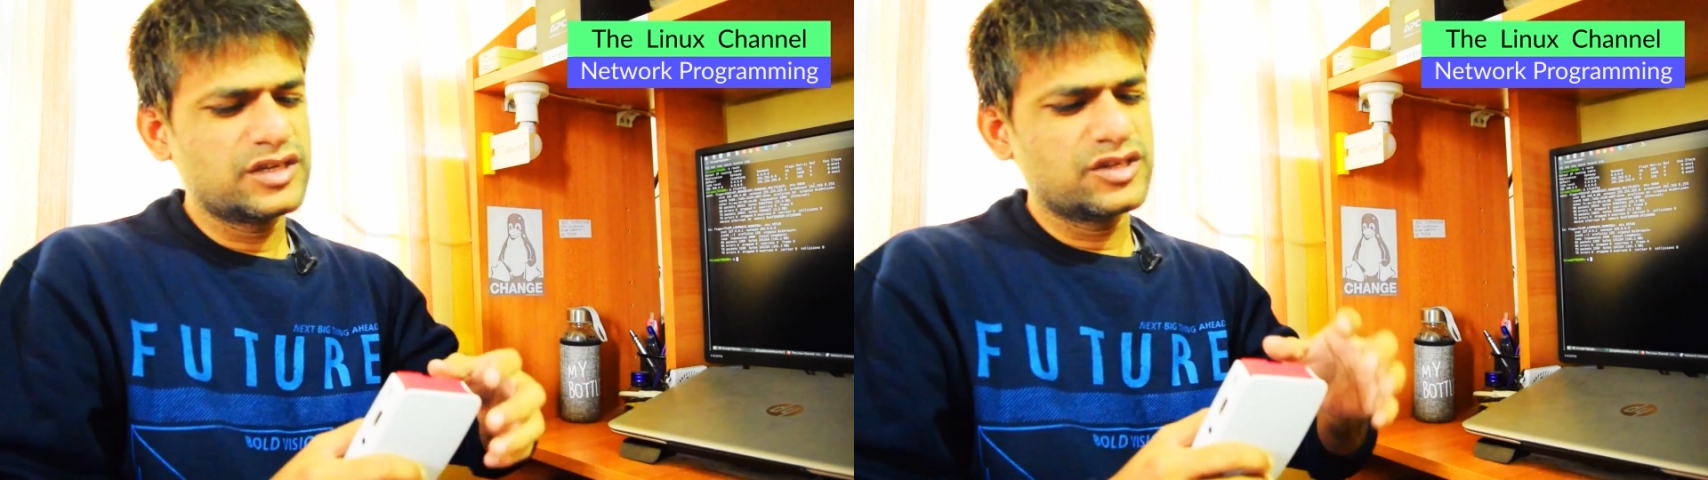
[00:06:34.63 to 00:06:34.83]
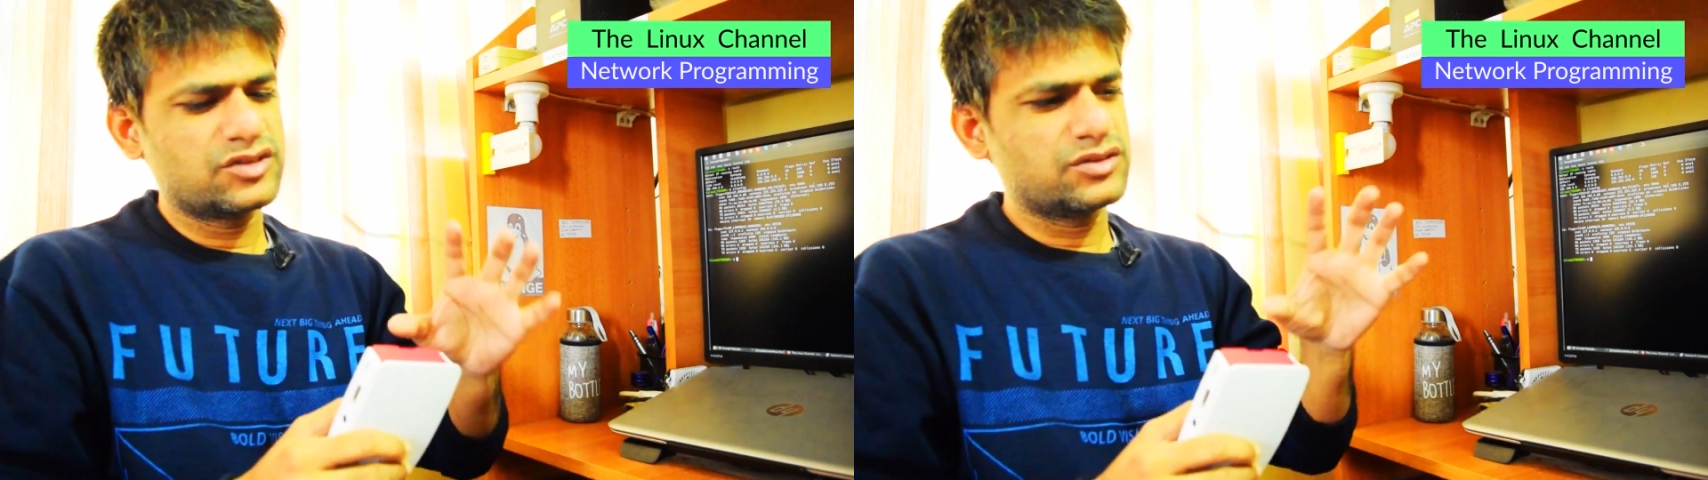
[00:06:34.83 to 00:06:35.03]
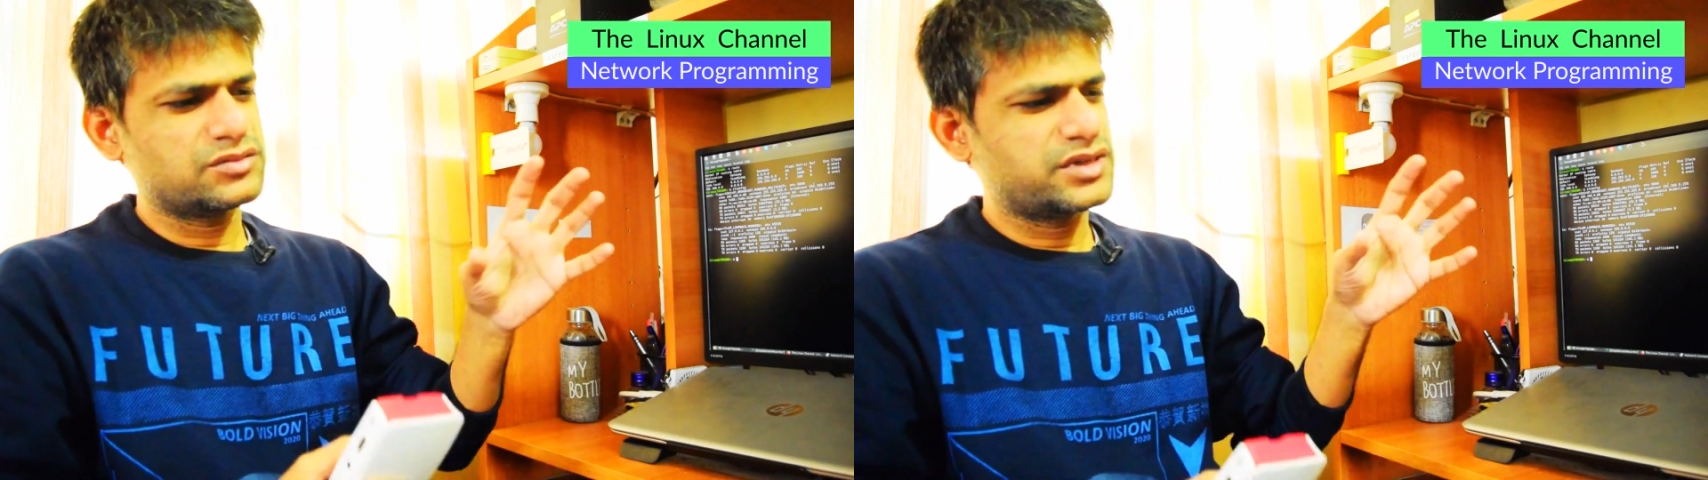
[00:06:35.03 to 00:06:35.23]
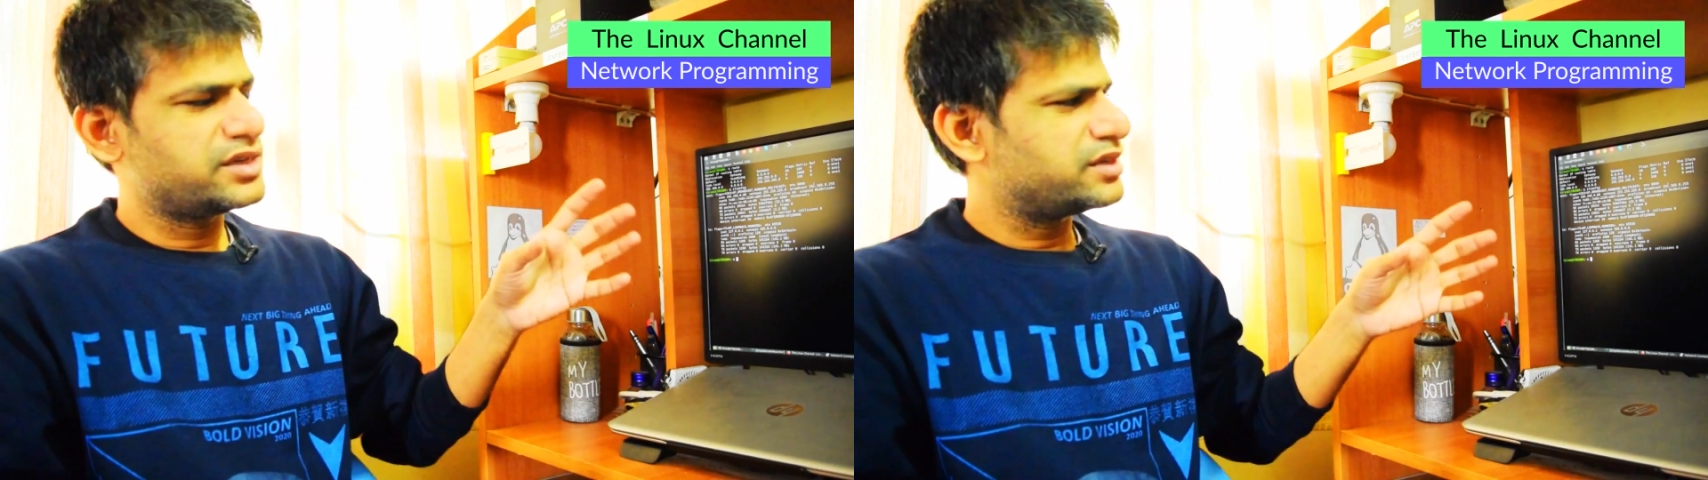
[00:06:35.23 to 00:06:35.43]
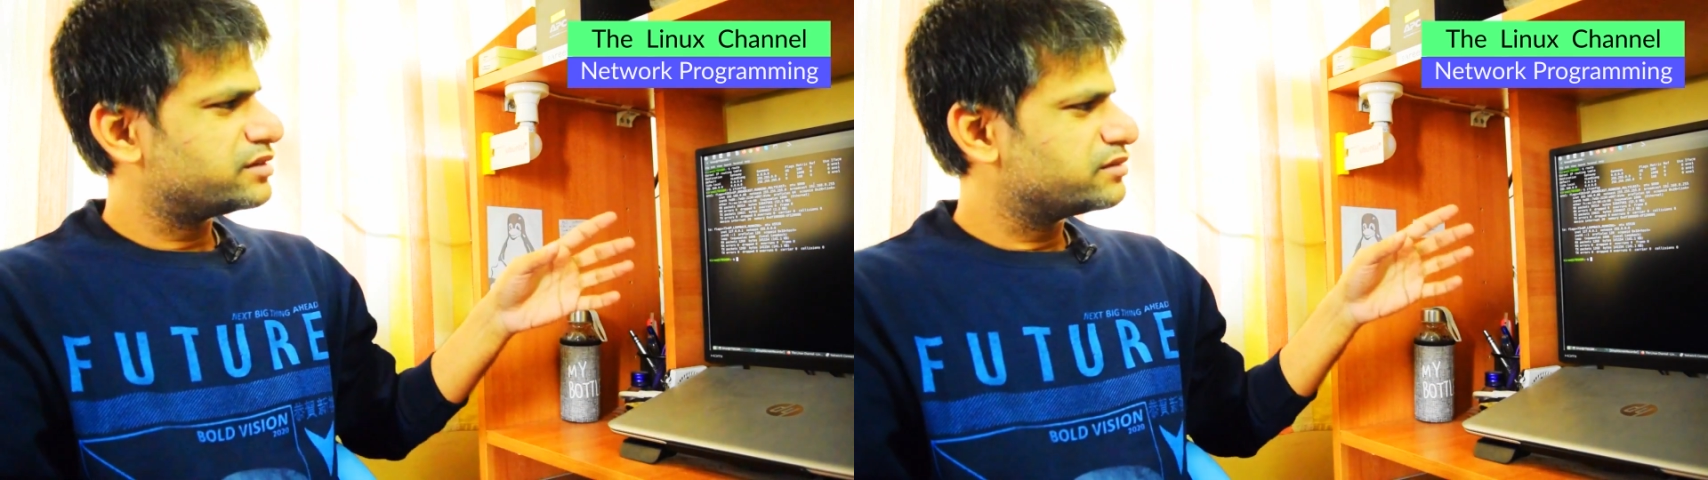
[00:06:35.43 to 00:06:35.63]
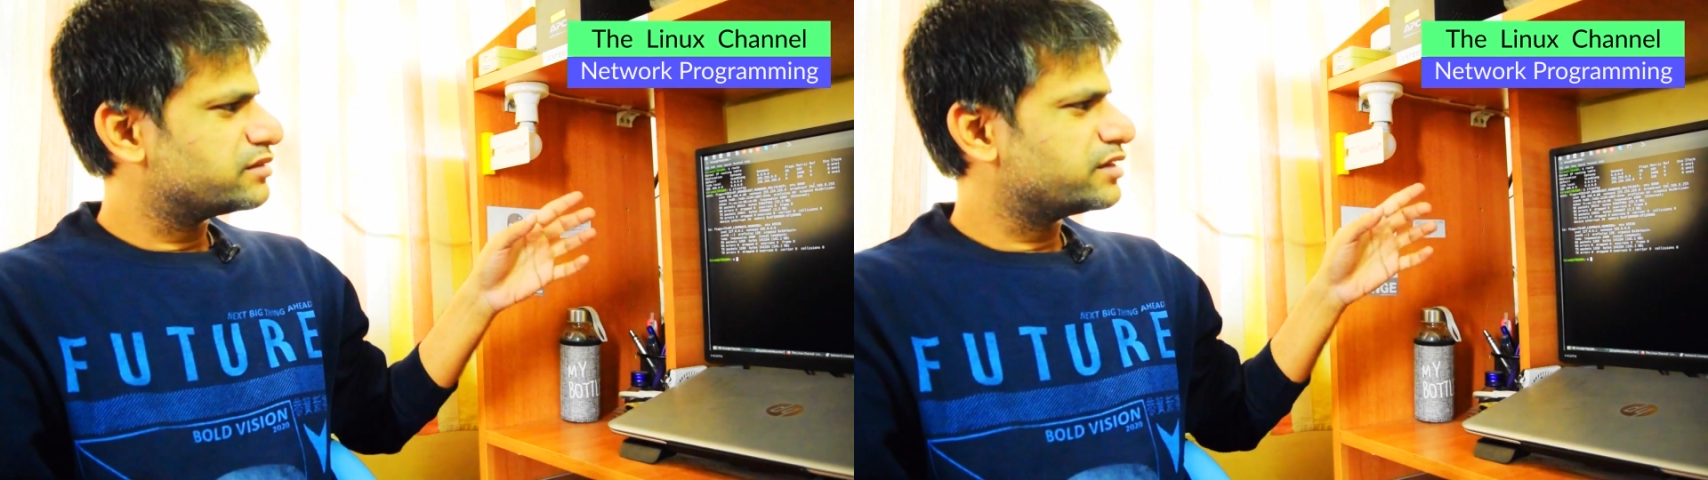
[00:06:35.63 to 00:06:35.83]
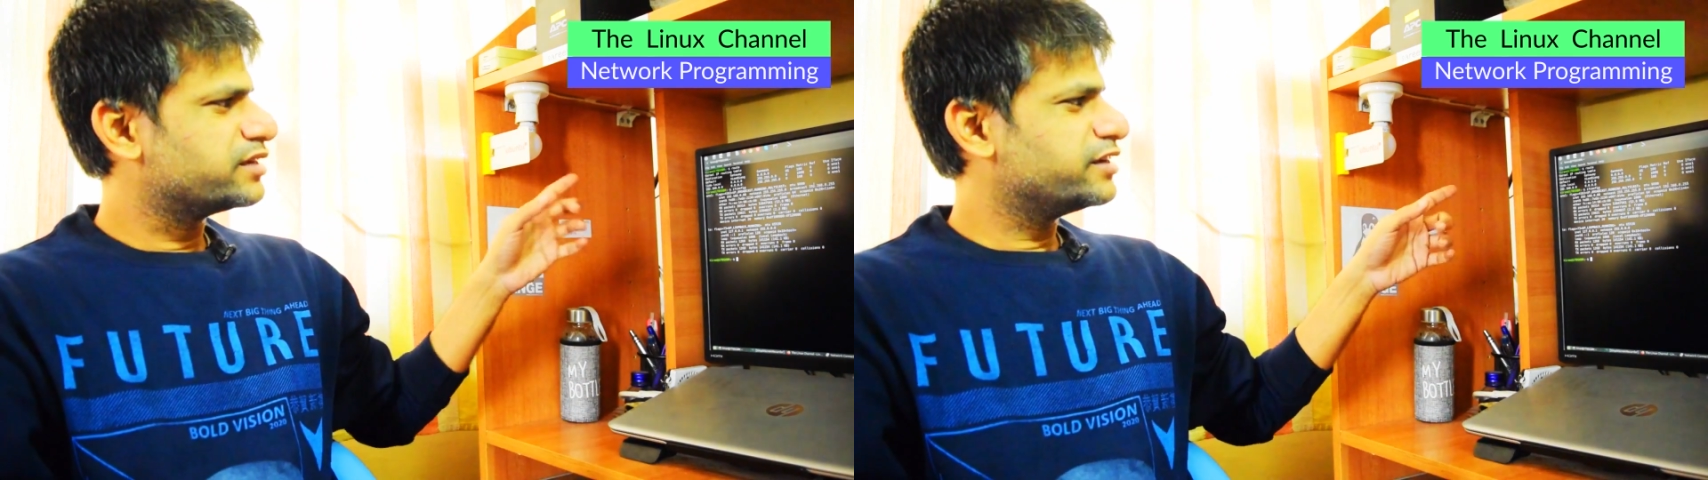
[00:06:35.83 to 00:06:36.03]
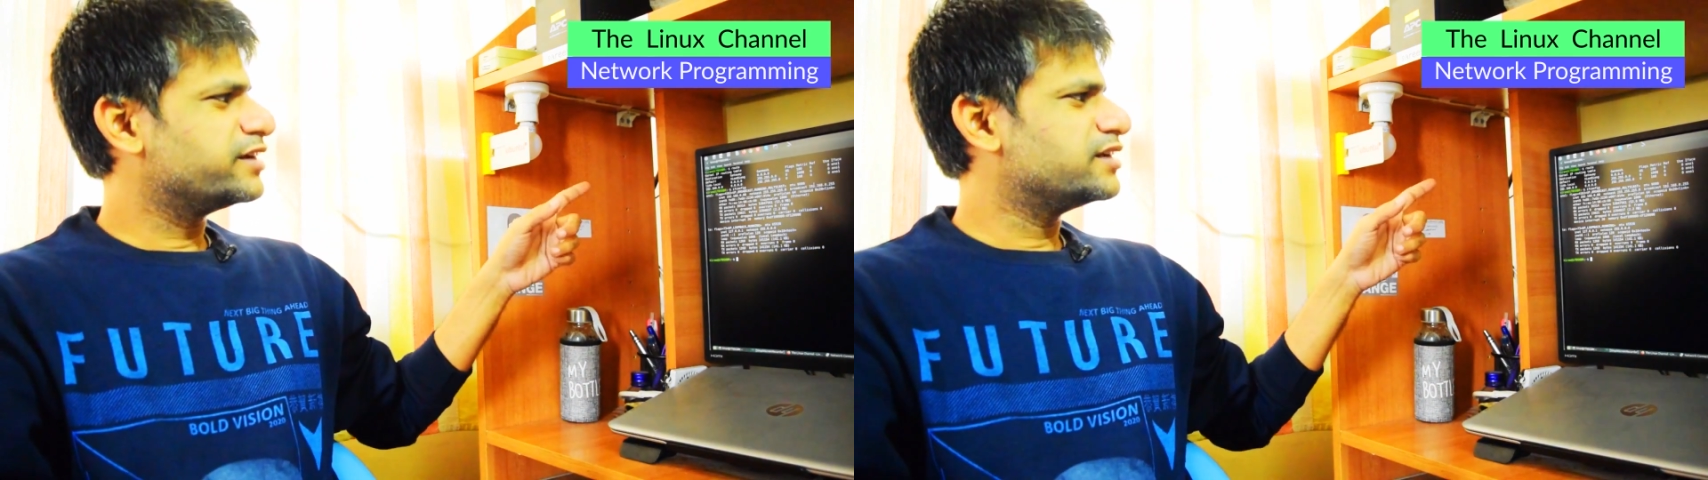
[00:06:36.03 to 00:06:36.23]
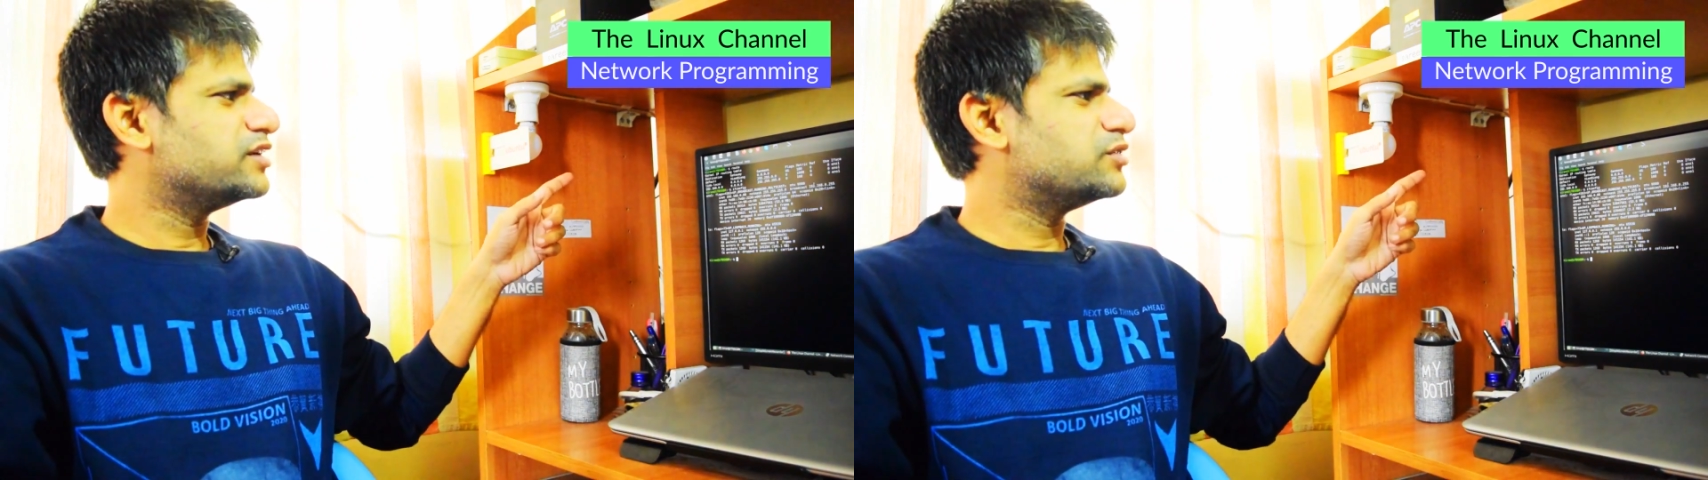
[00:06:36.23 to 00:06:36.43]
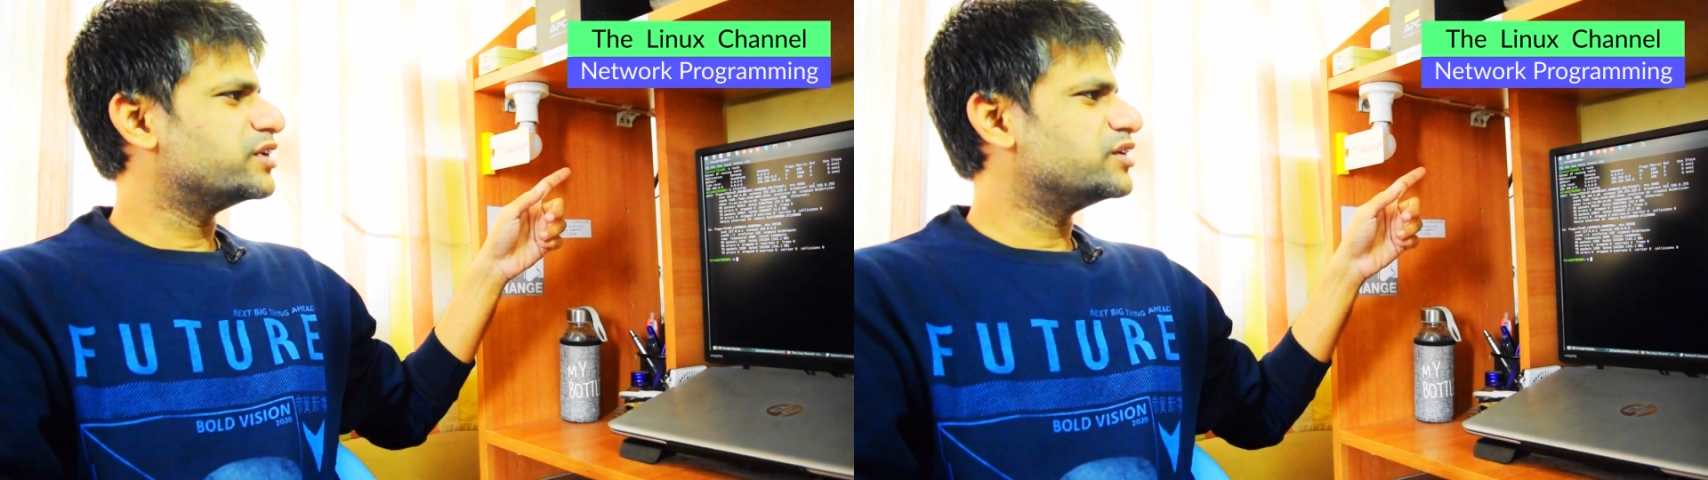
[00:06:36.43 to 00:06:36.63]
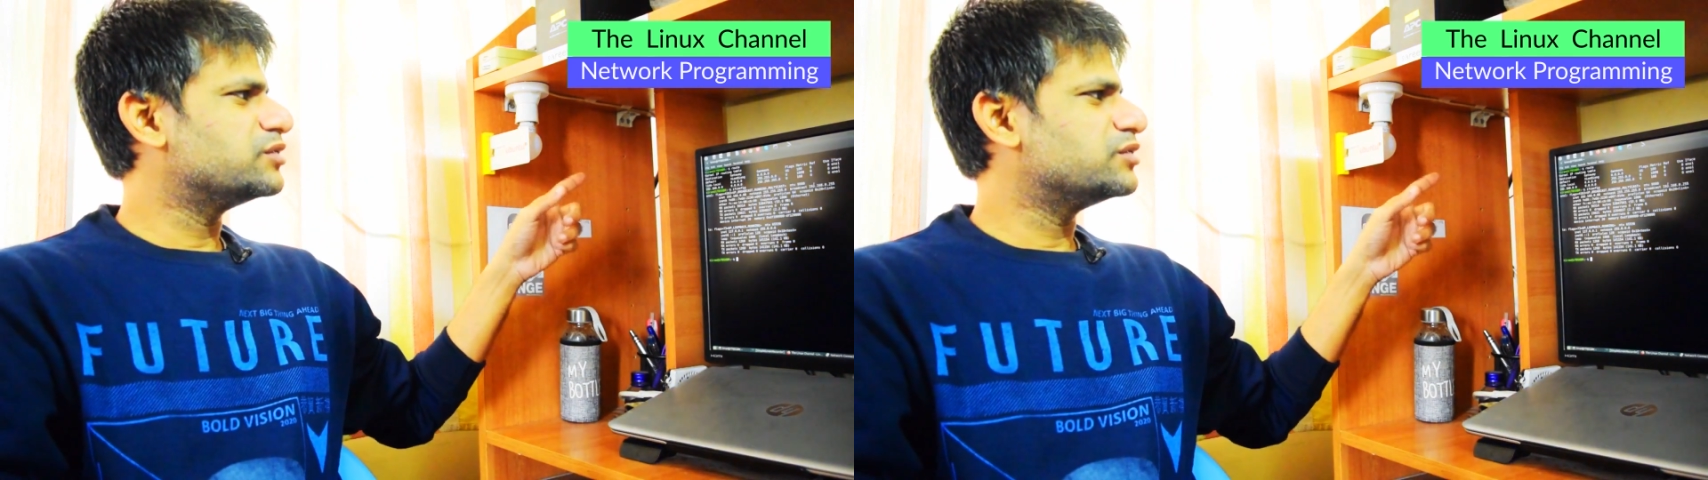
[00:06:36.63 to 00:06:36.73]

So uh, technically you can